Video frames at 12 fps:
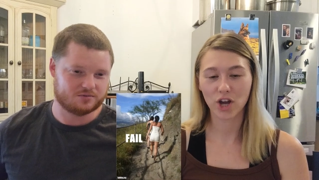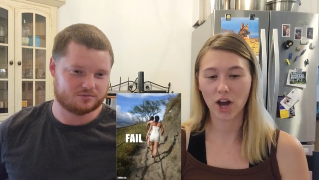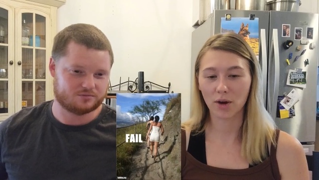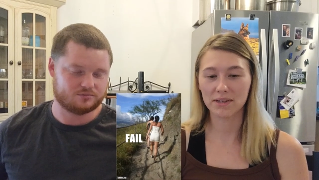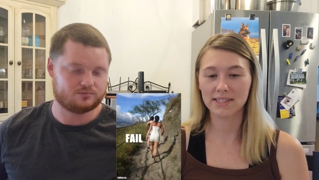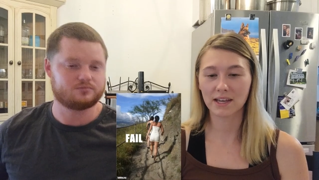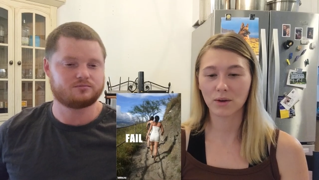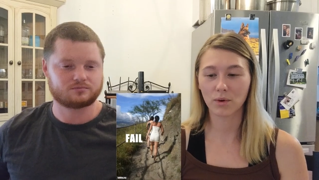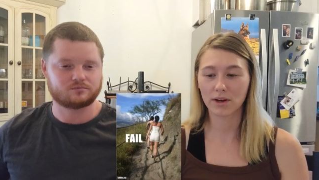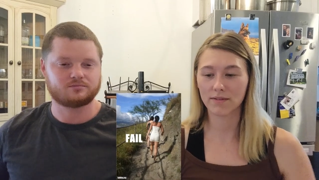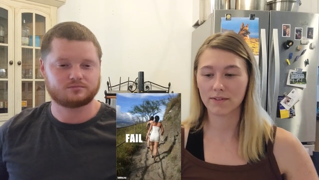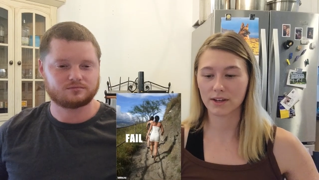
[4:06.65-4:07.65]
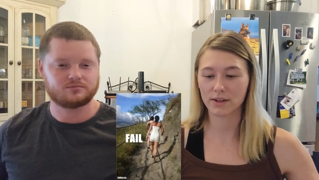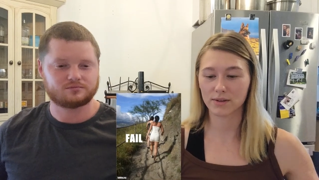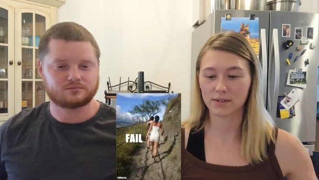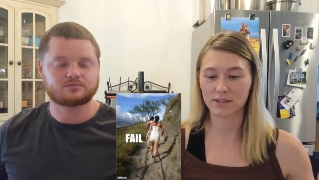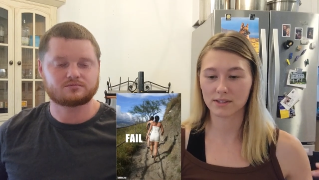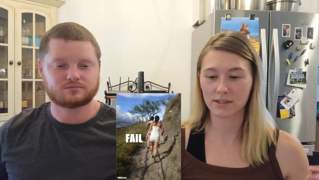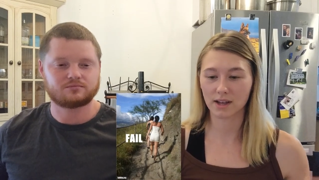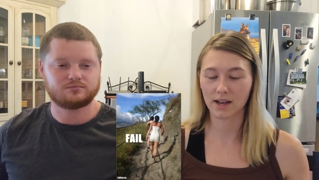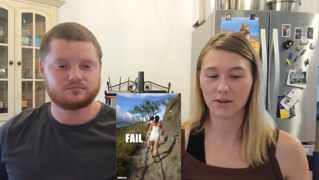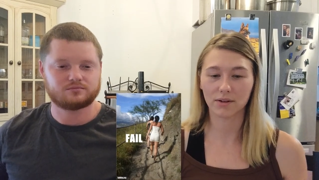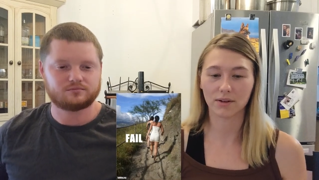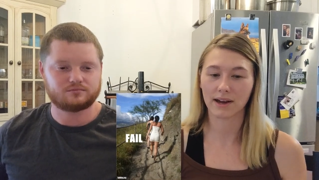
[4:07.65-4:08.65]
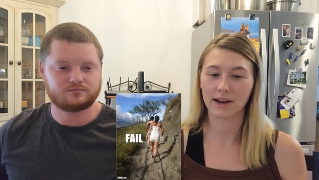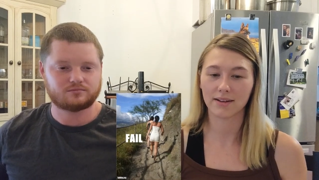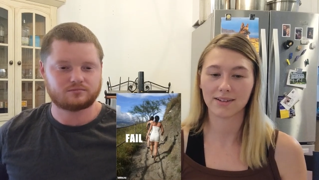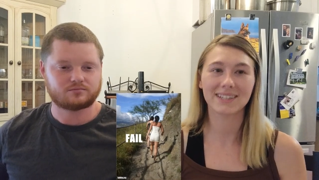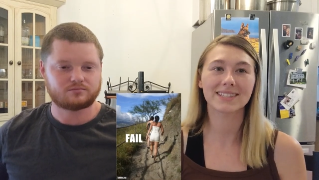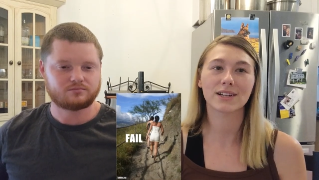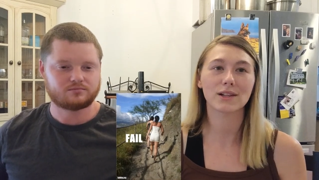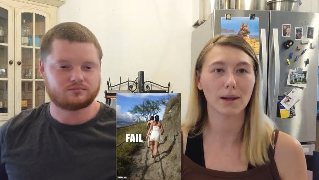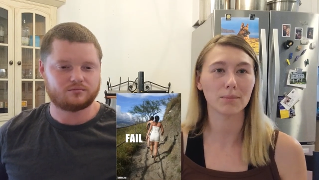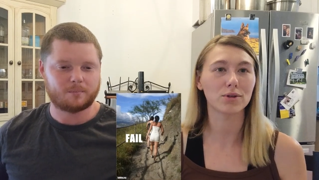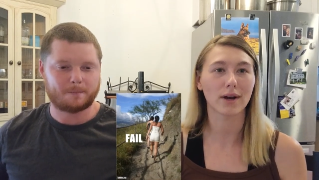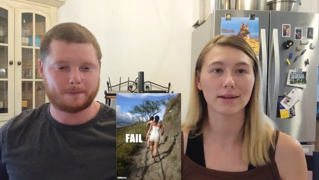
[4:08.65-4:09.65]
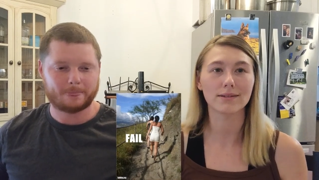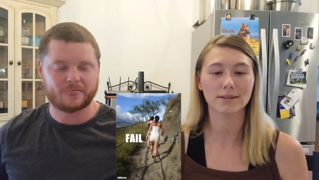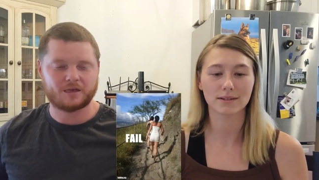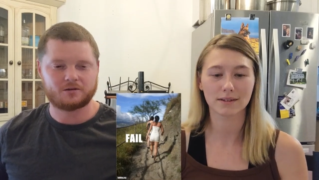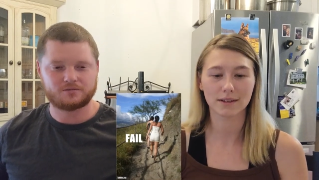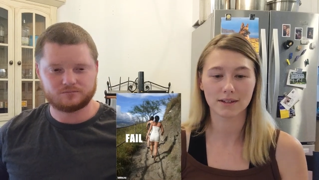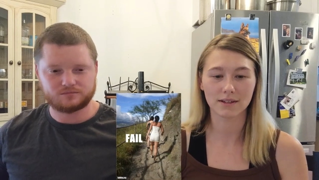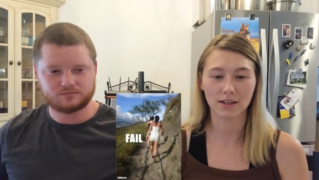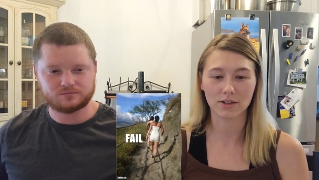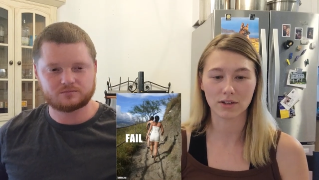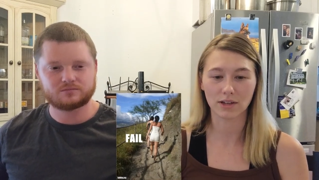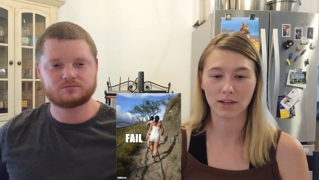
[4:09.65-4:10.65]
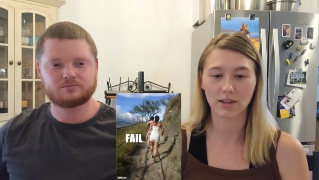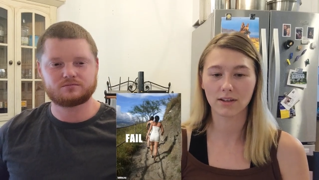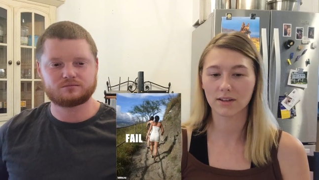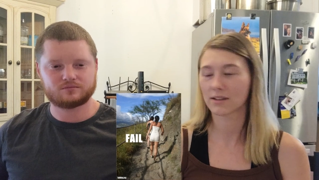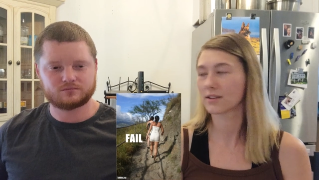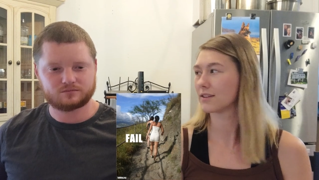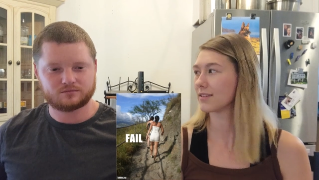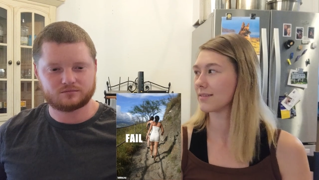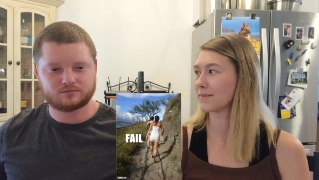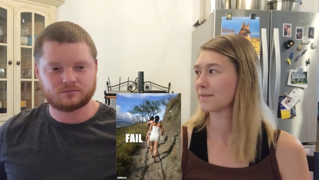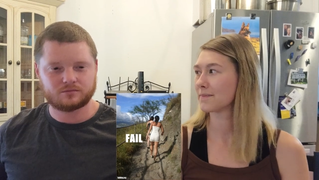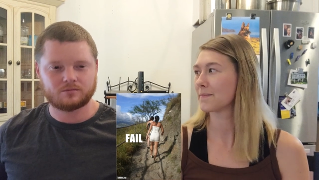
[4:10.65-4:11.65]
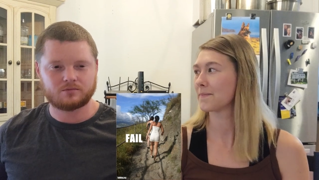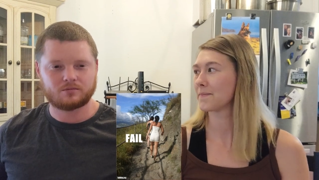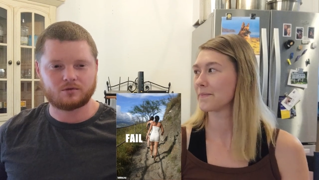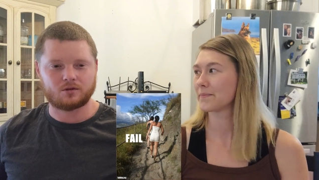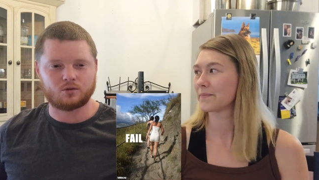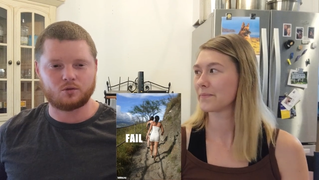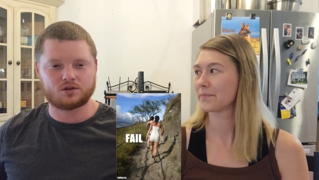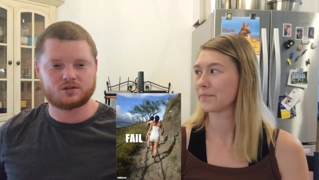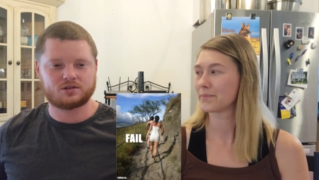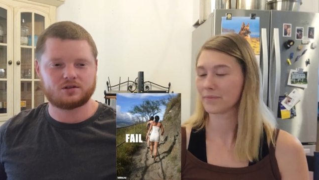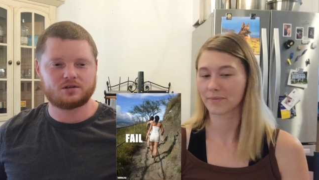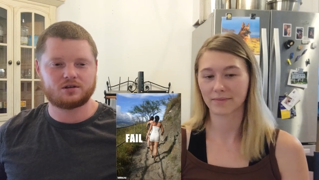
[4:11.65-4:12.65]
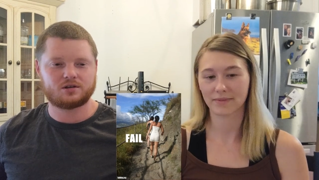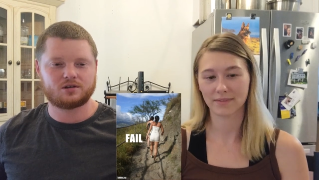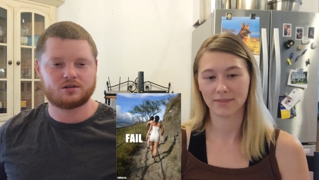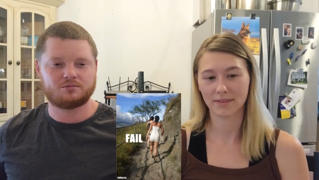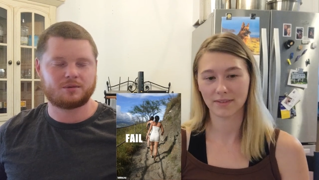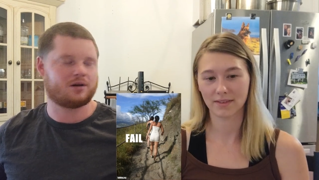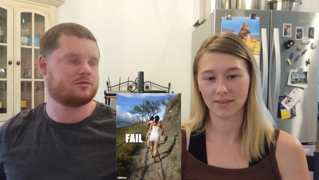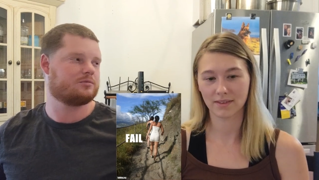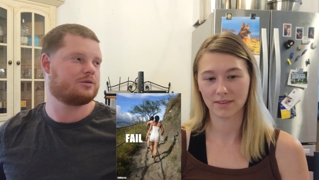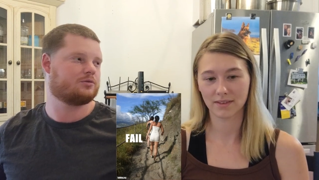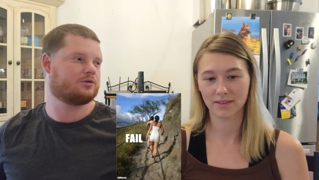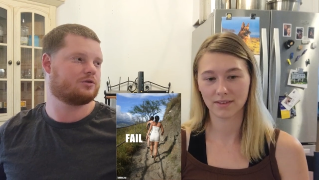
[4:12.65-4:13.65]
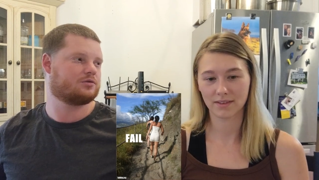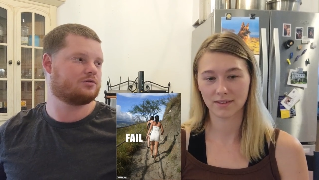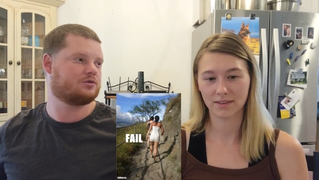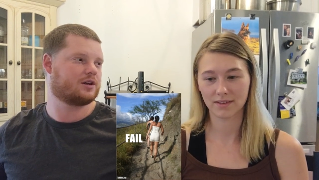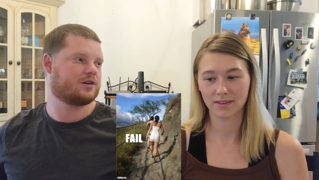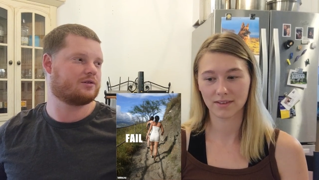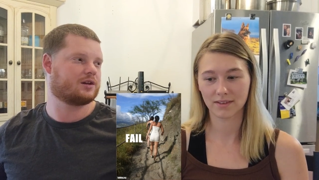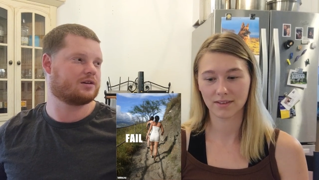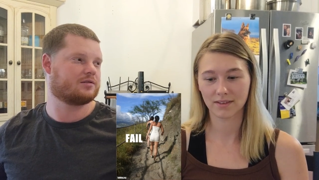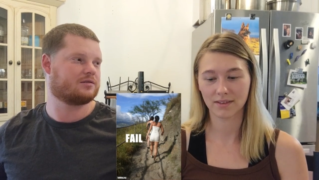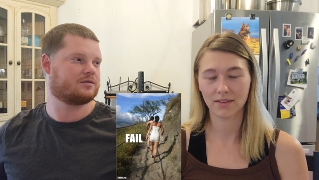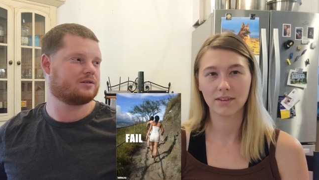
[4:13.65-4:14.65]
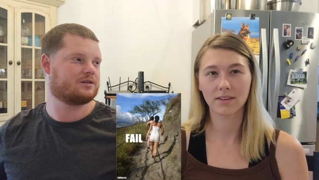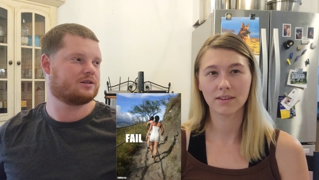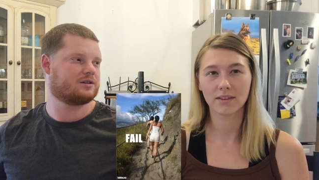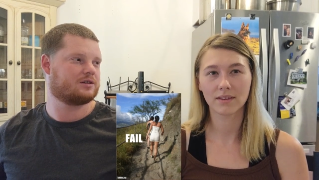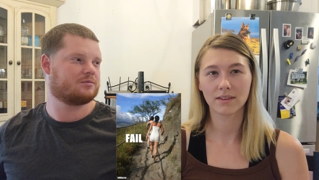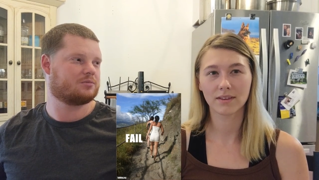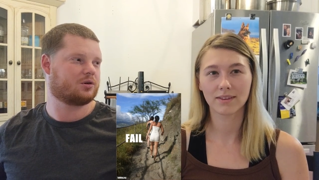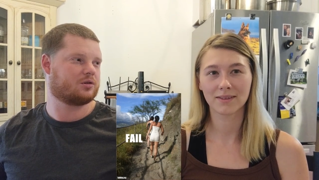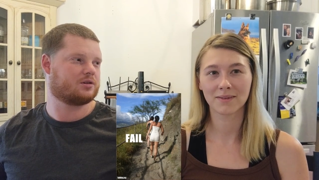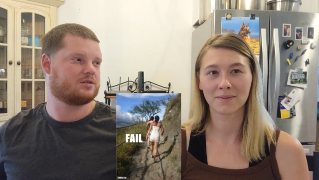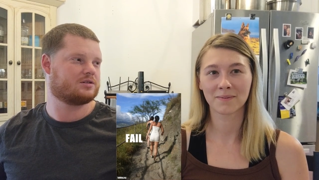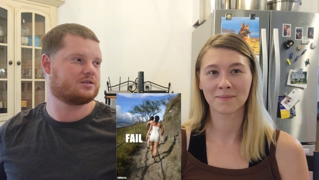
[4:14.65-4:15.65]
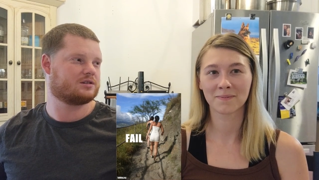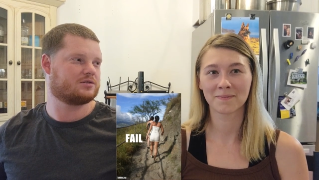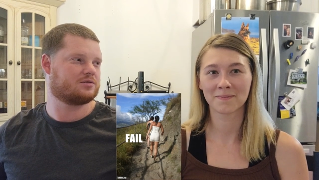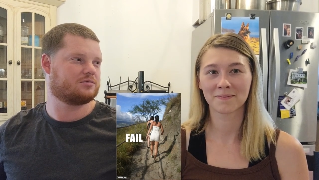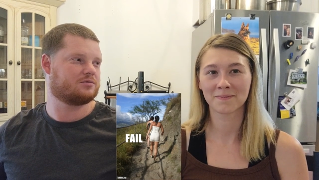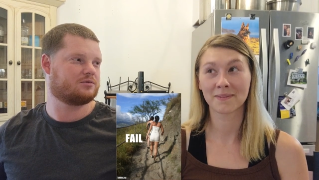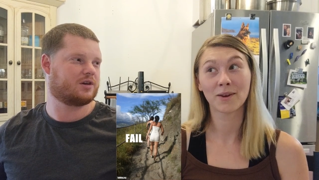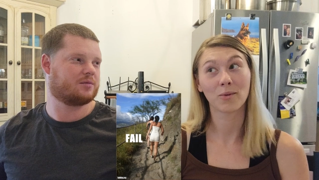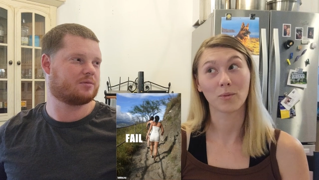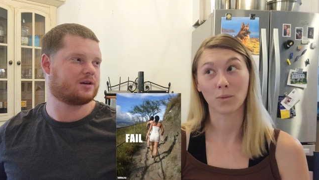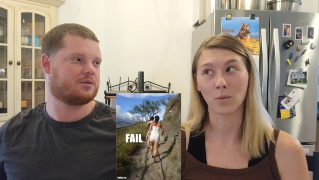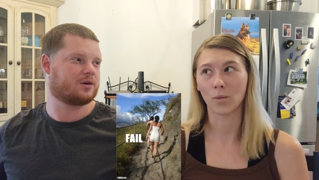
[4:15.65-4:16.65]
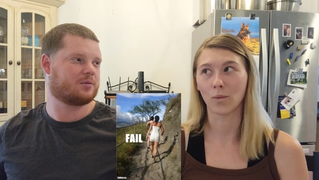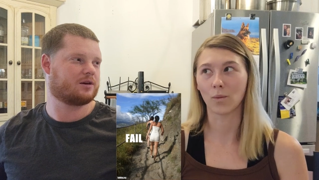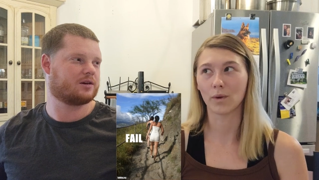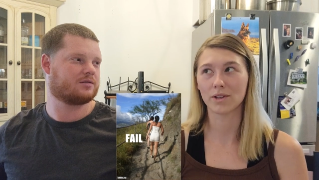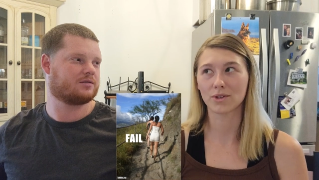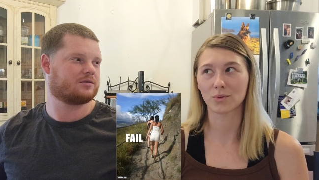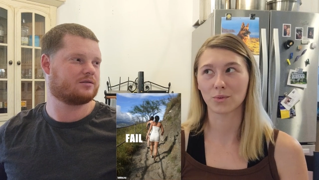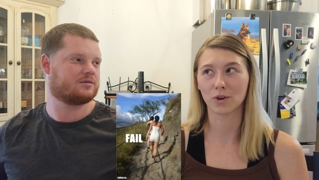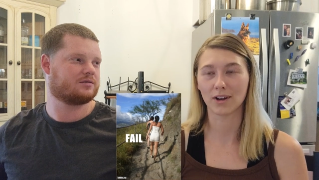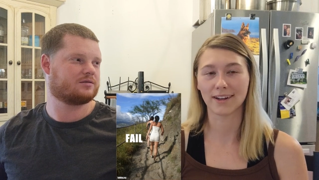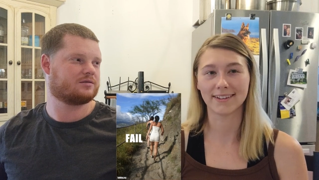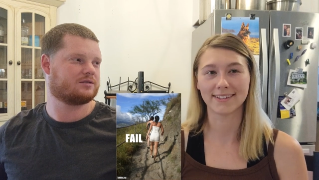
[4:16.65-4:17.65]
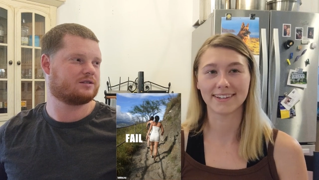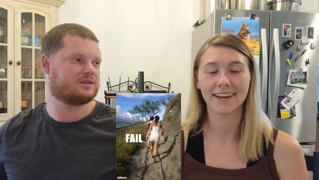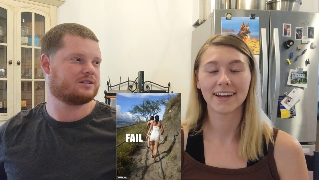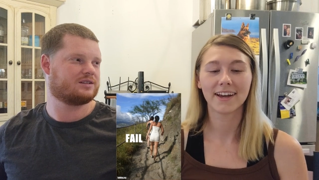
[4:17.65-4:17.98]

Speaker 1: No, it's like one of those, I don't know how, it's a club dress, essentially.
Speaker 2: What's the uh, the mountain that people go to to have like parties that you, you camped at a while back?
Speaker 1: Which one?